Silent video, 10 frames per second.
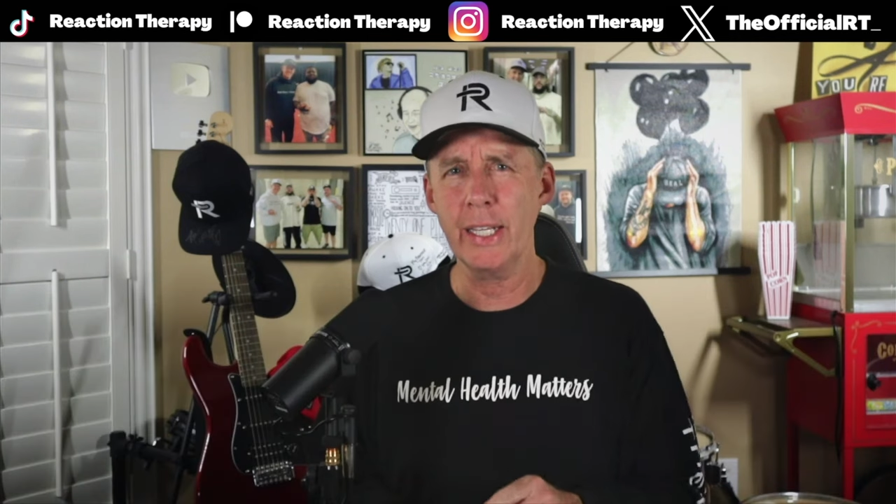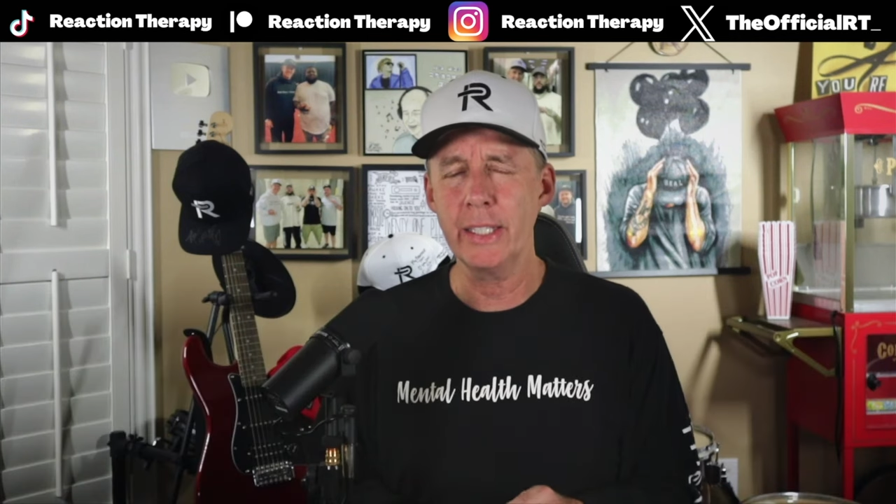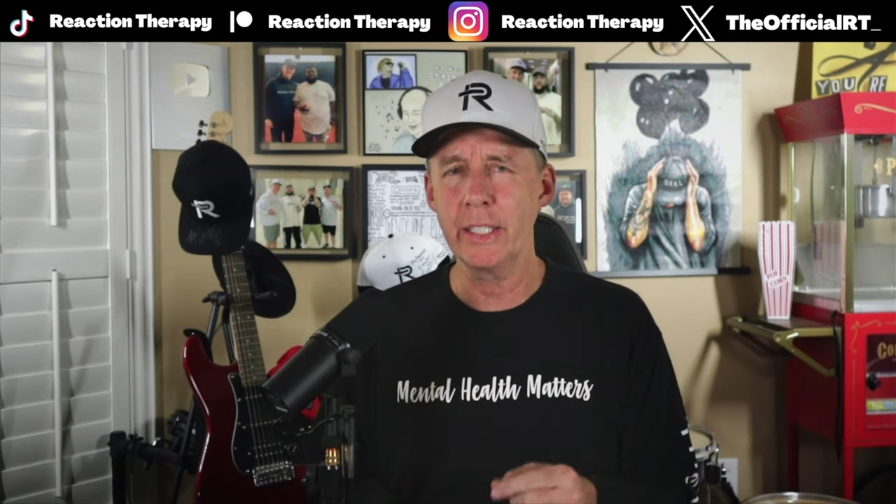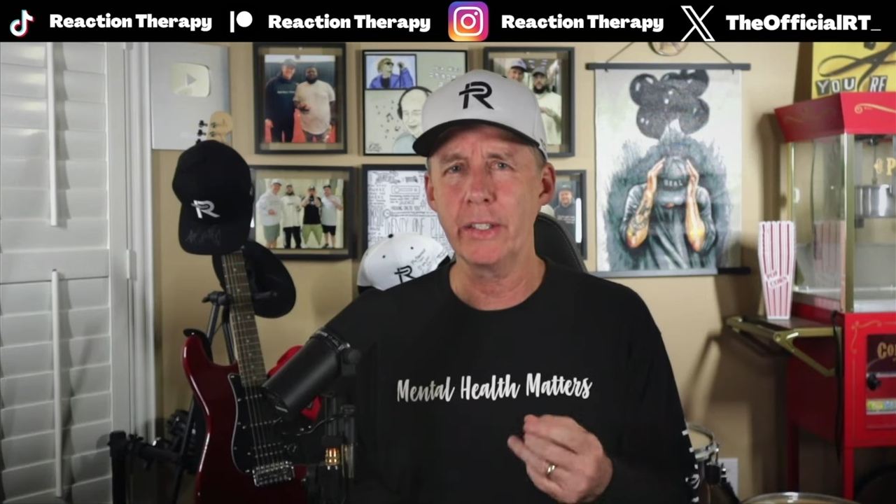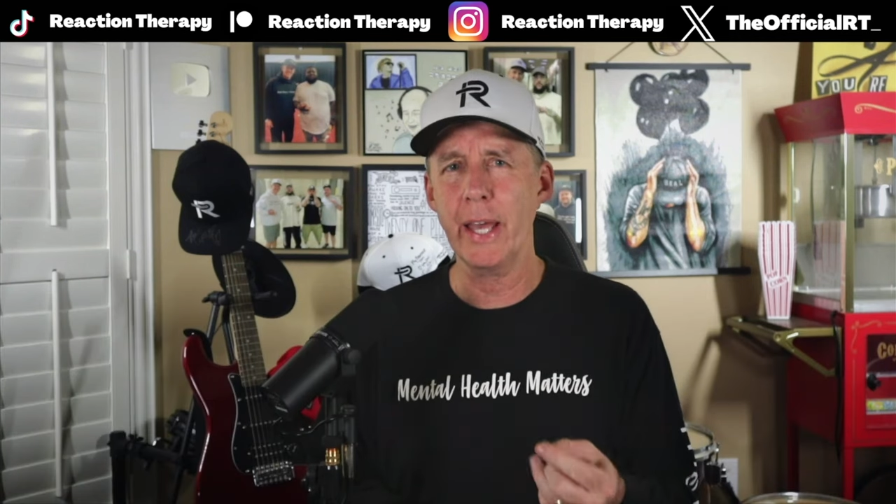in
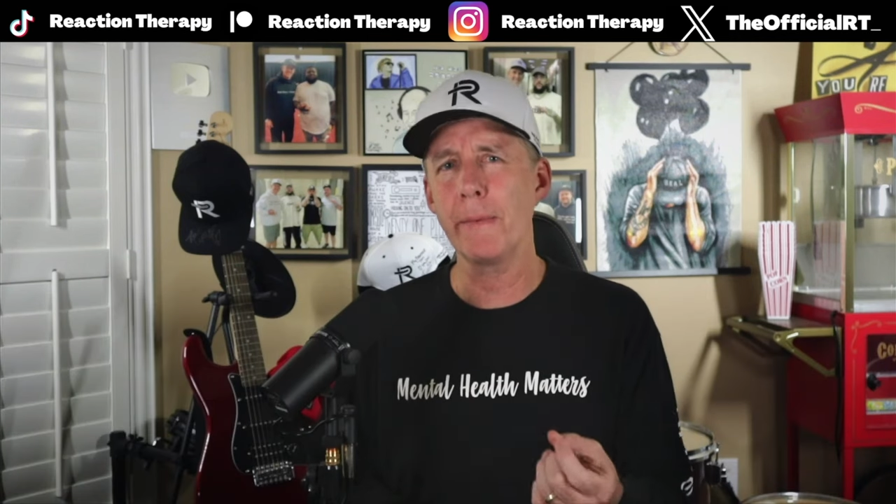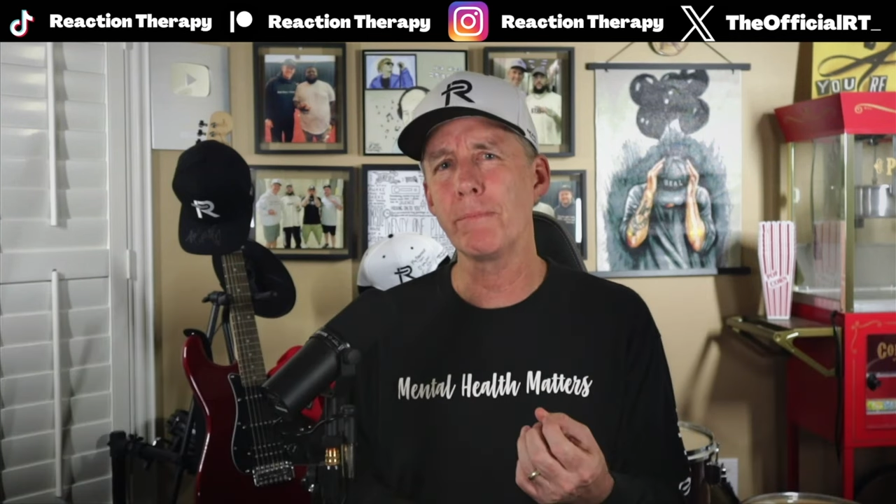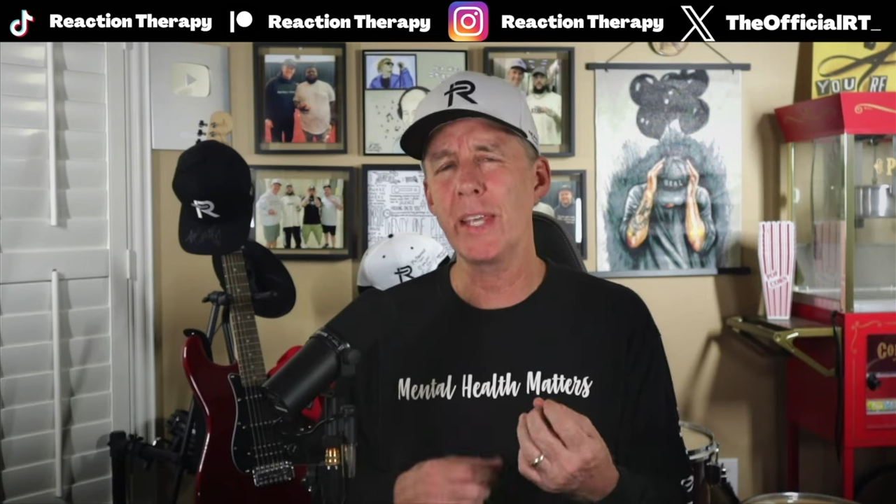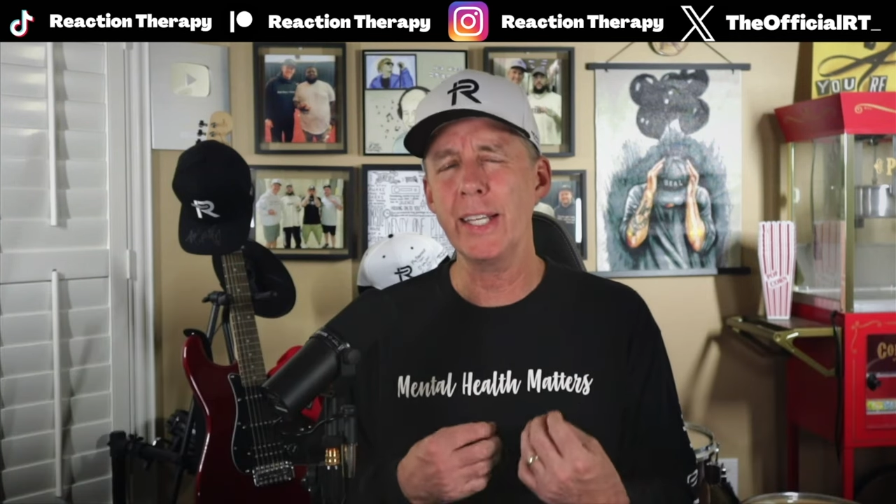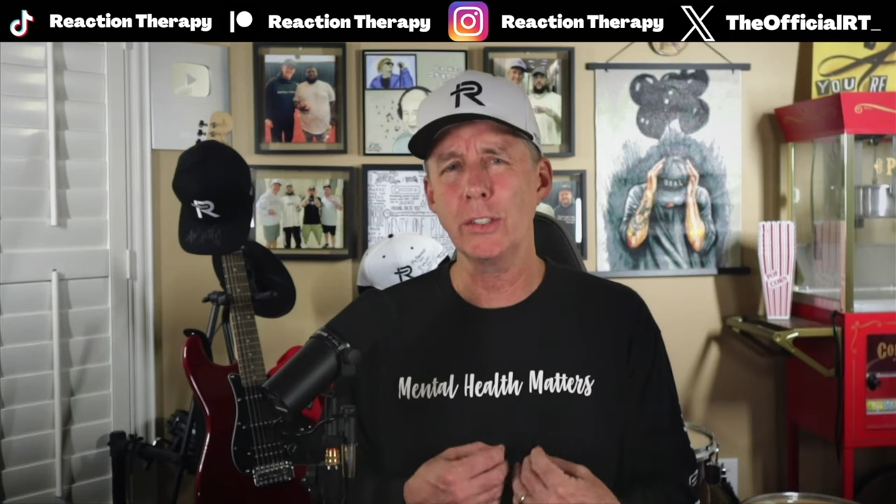there, and that,
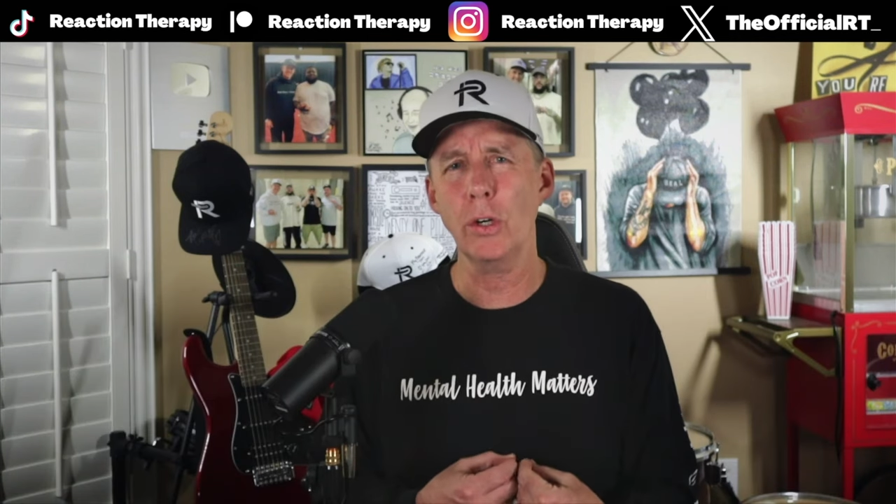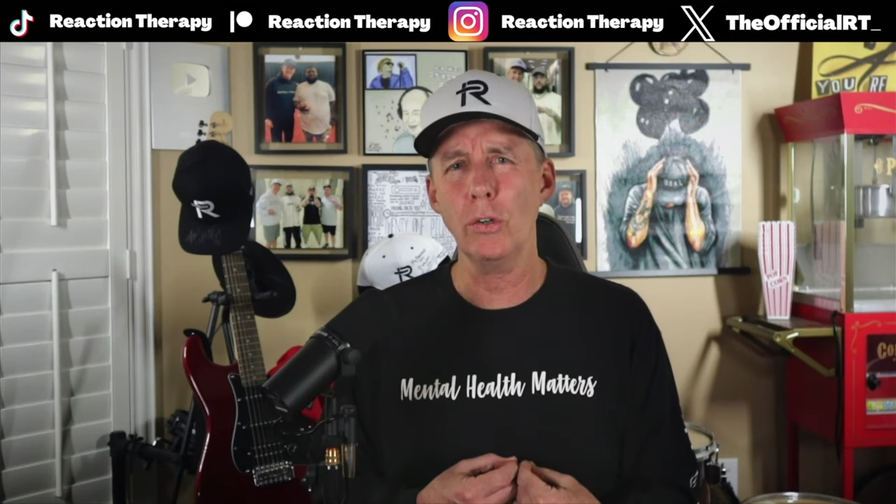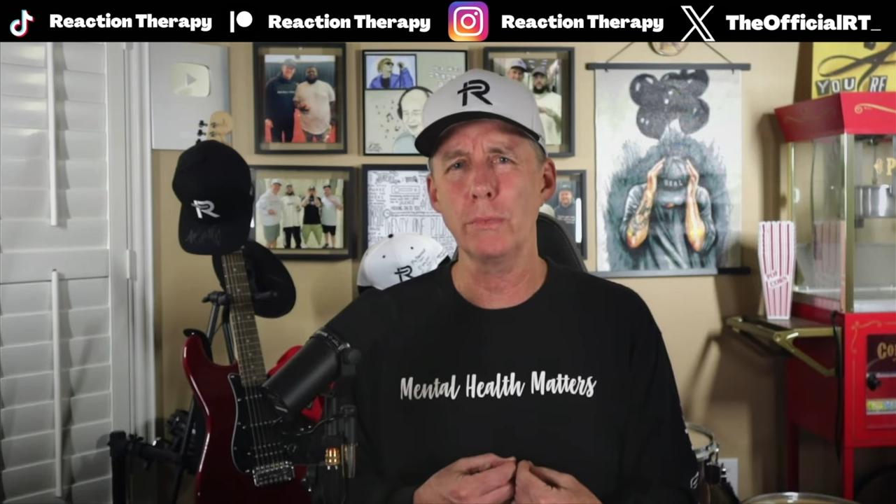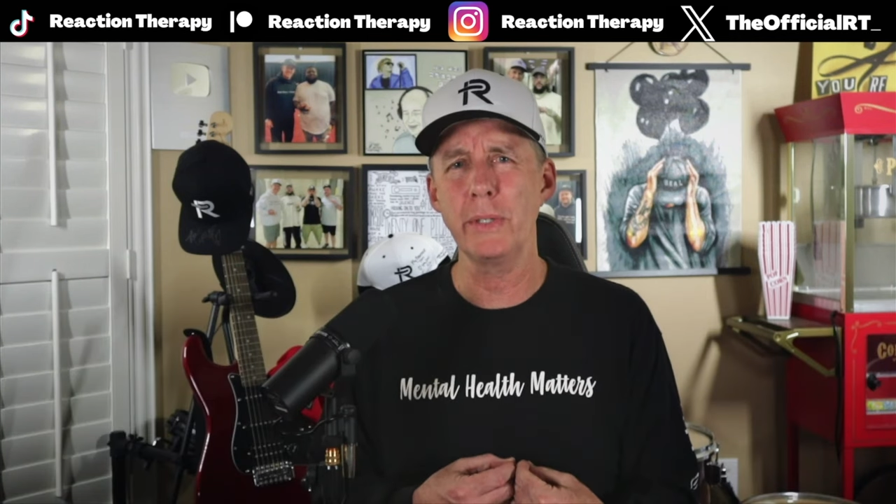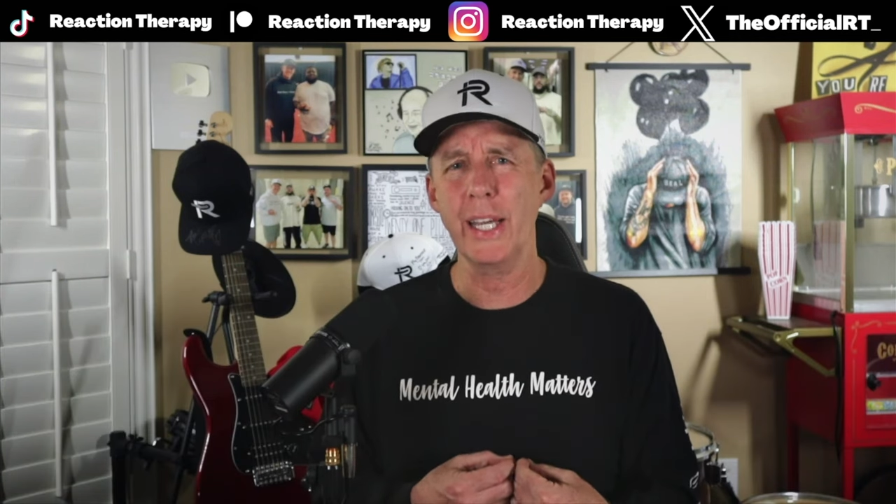that
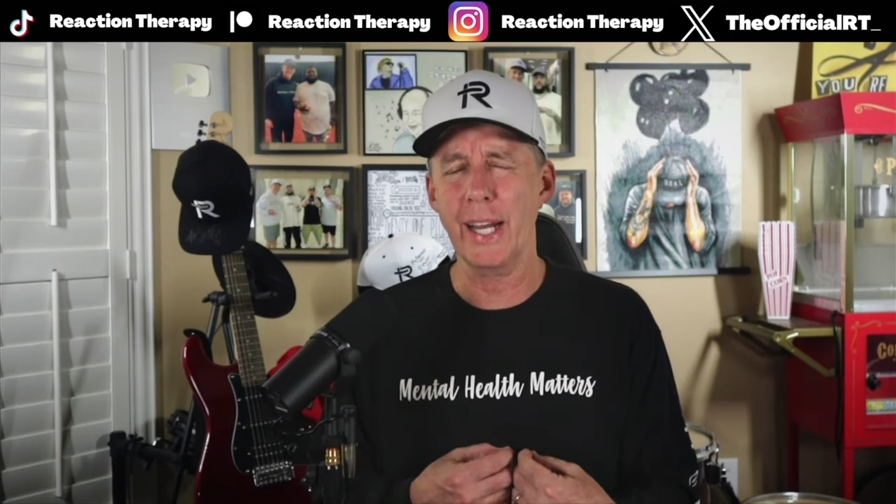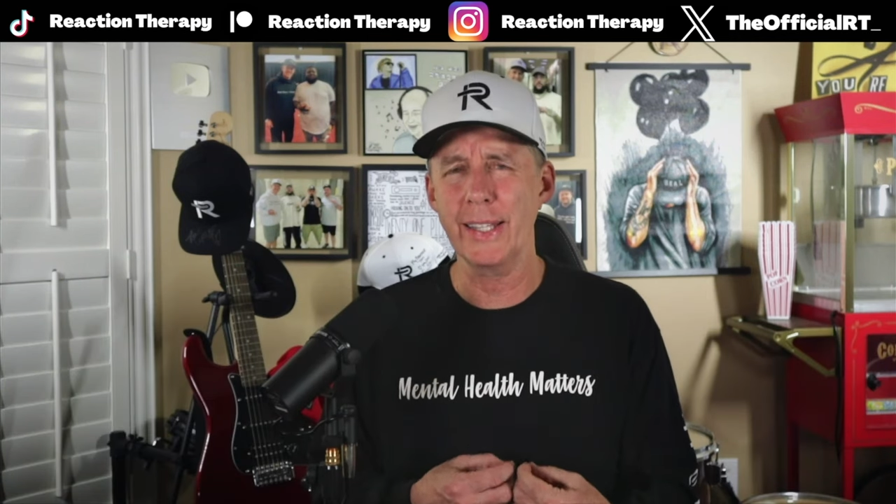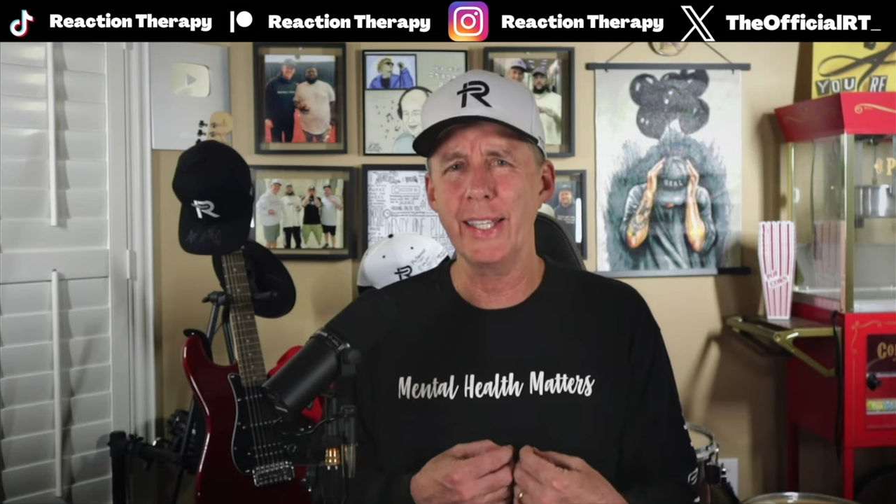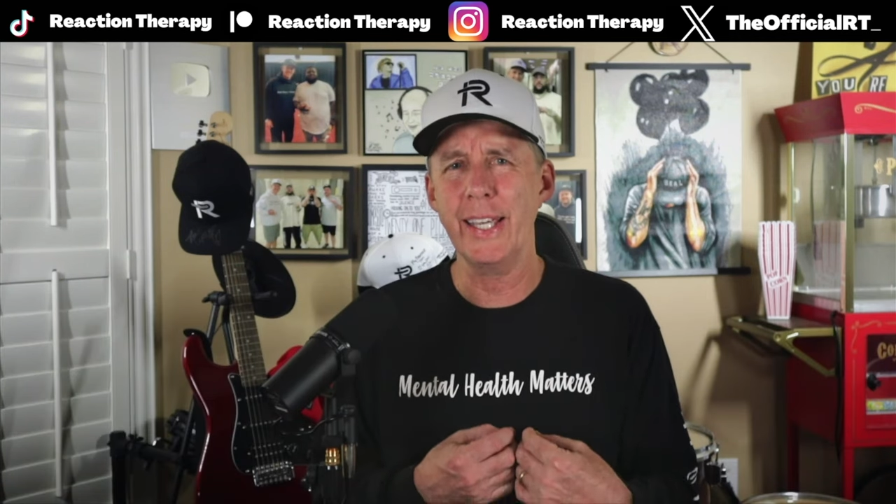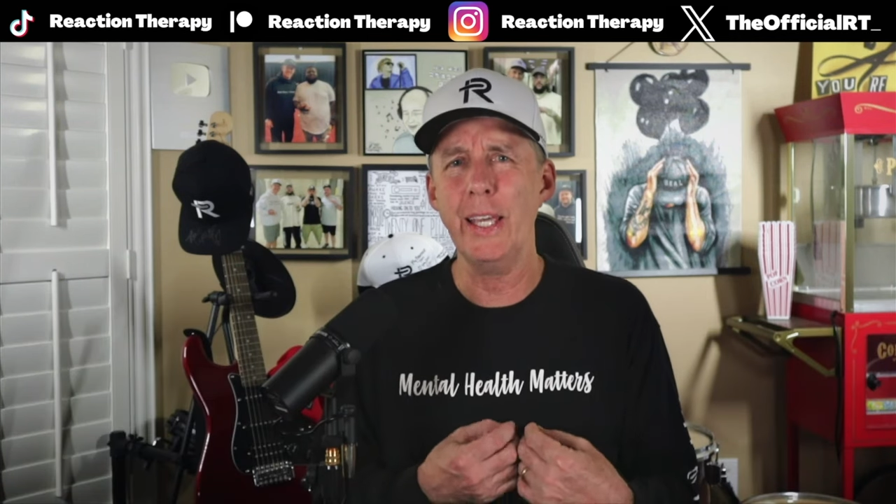told me I think